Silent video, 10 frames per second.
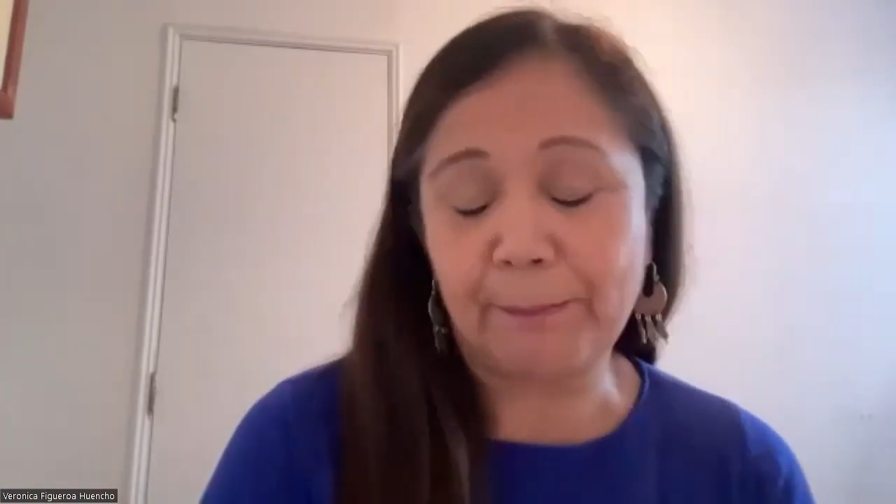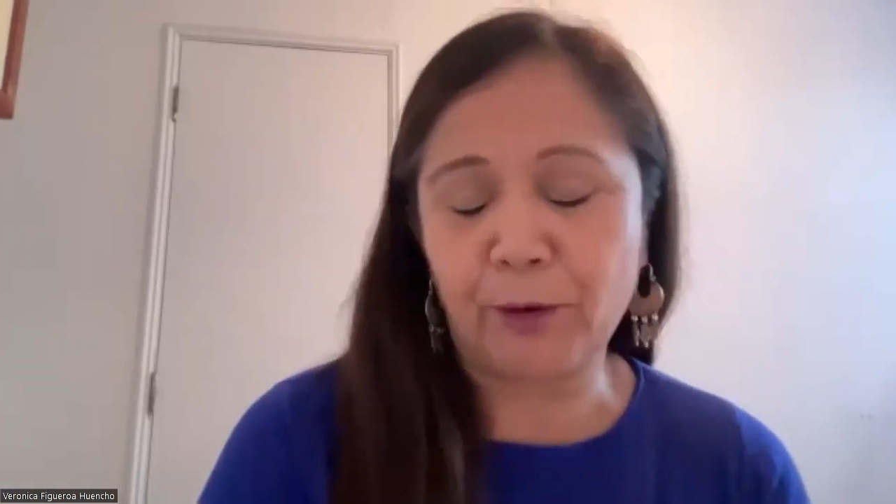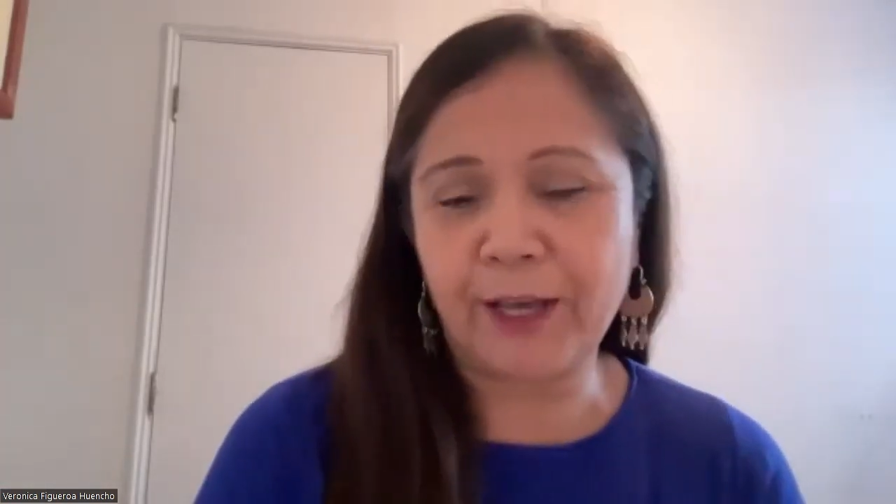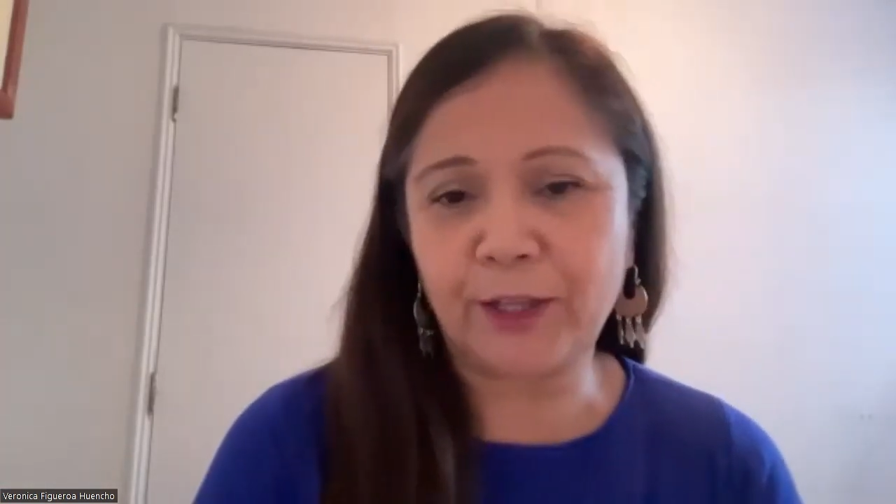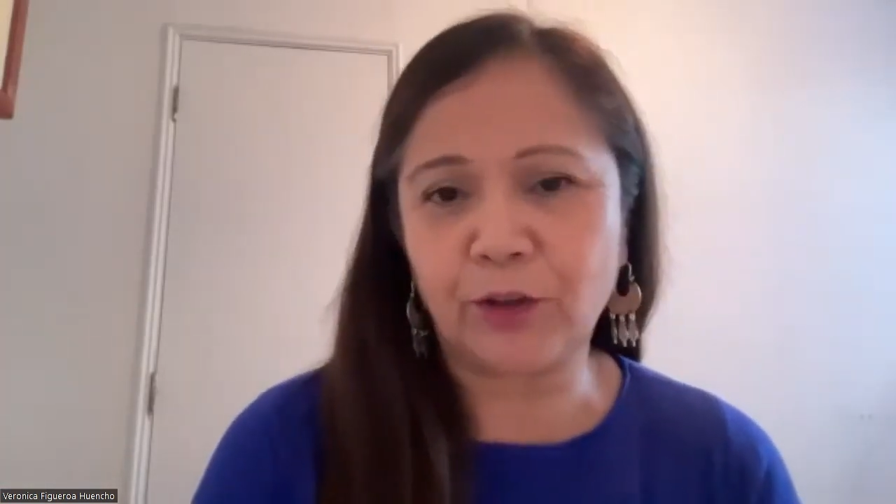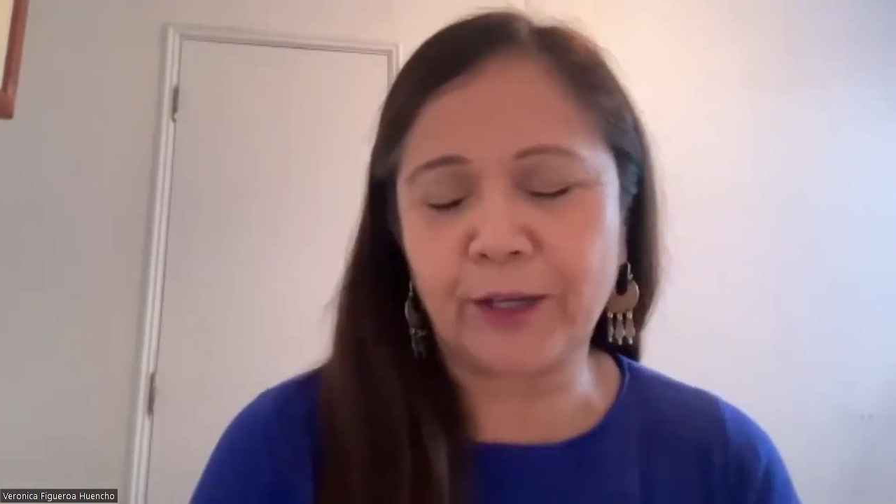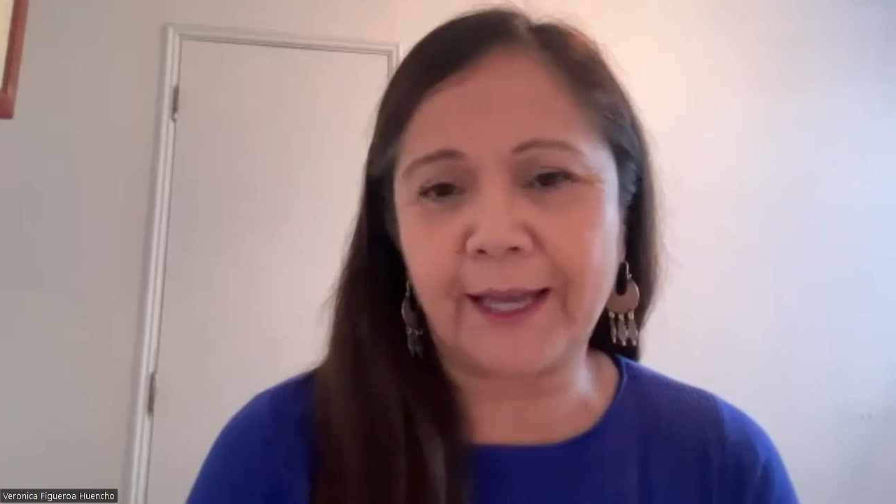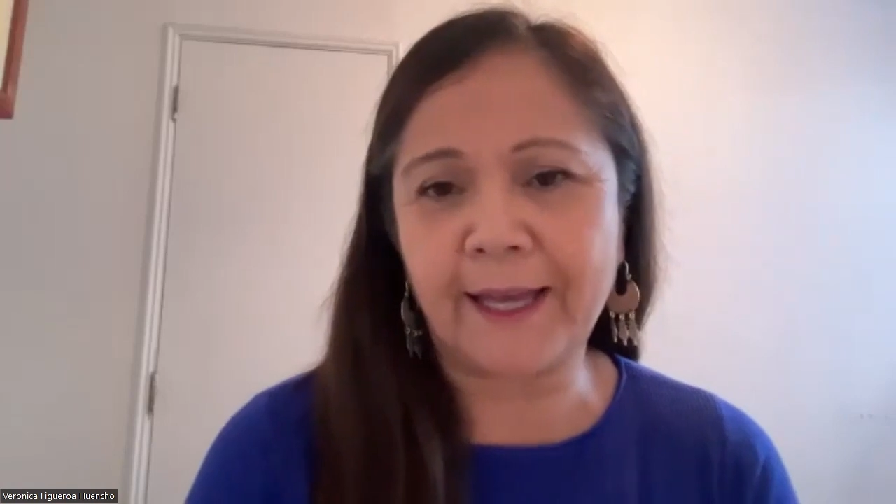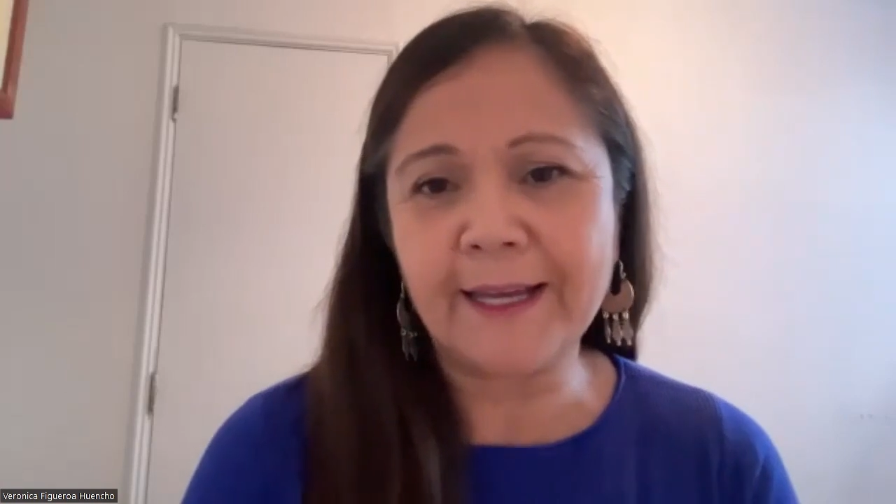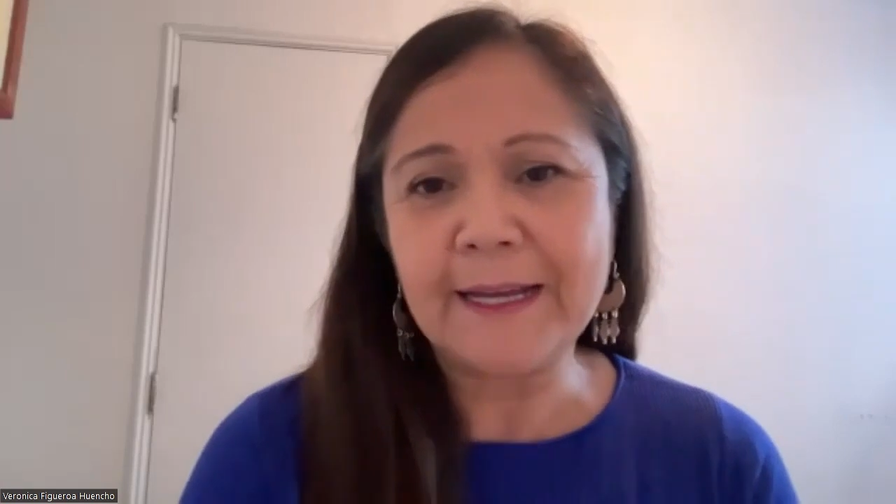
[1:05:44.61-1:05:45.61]
stay
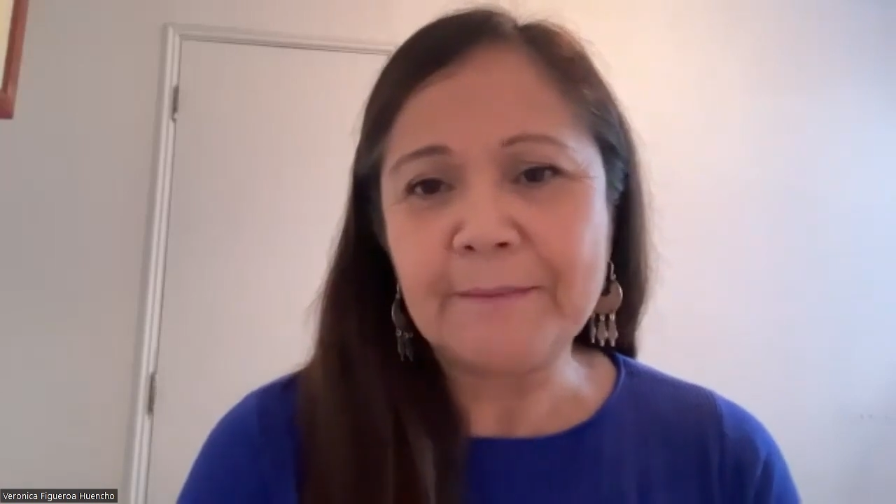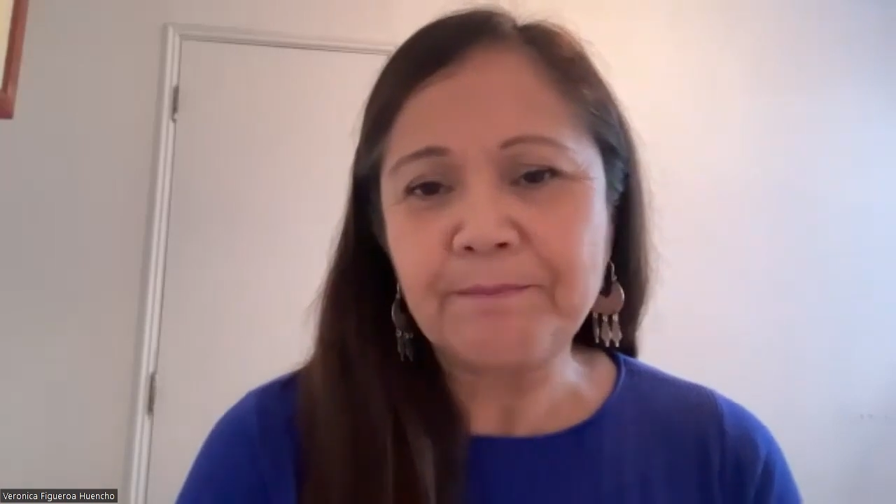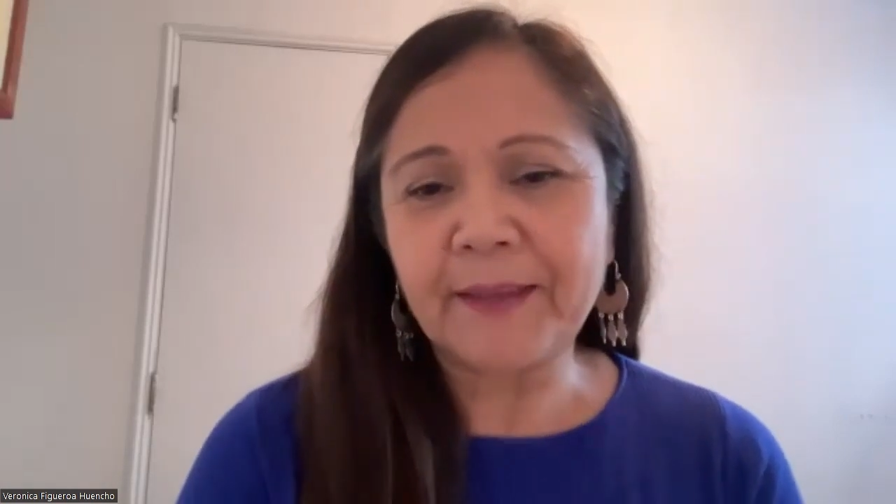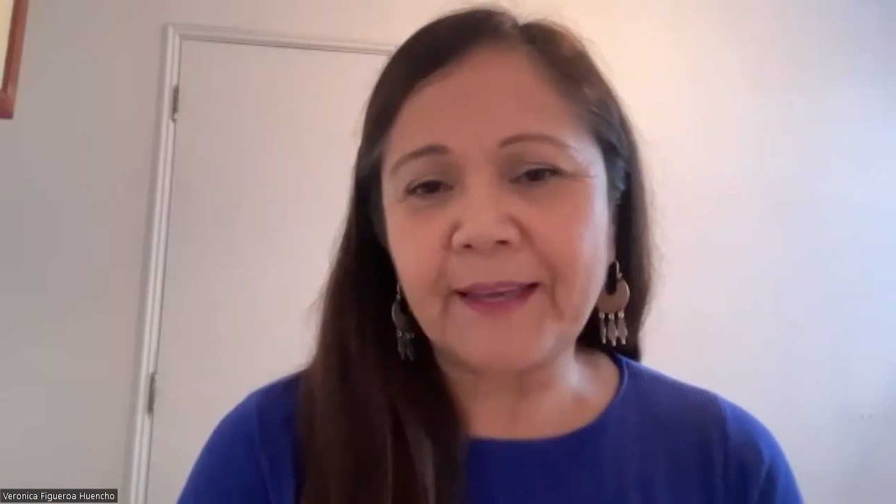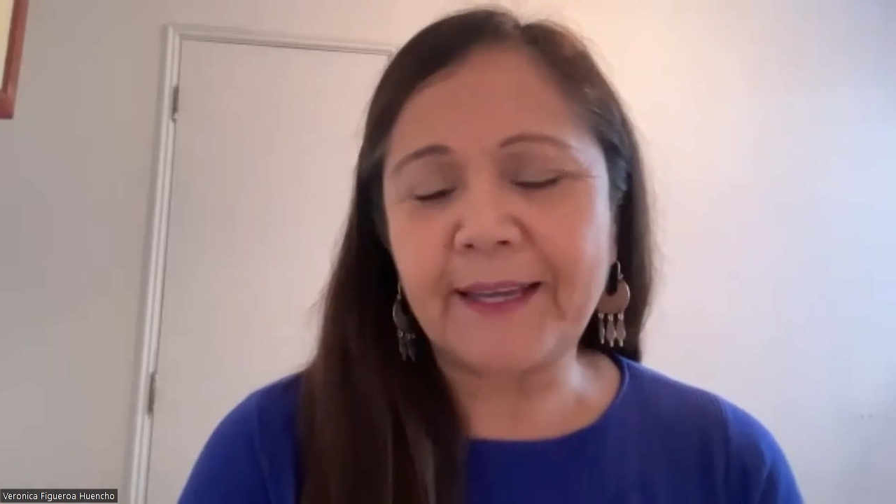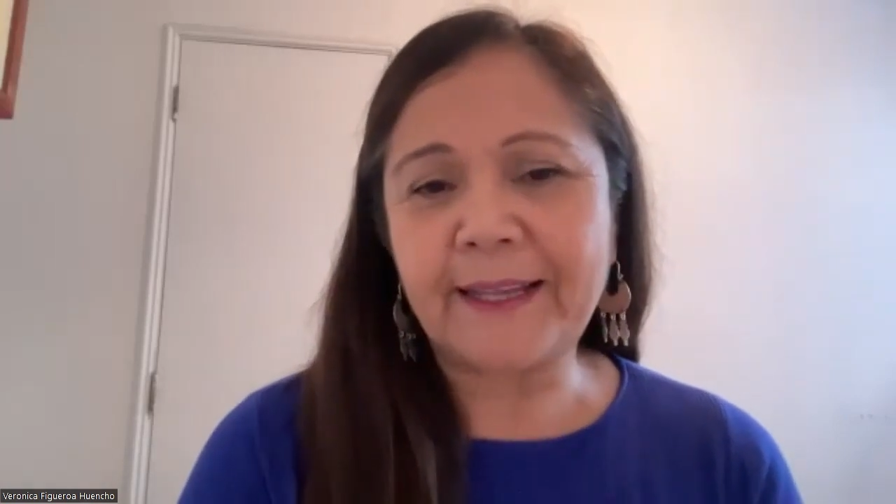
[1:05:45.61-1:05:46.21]
when the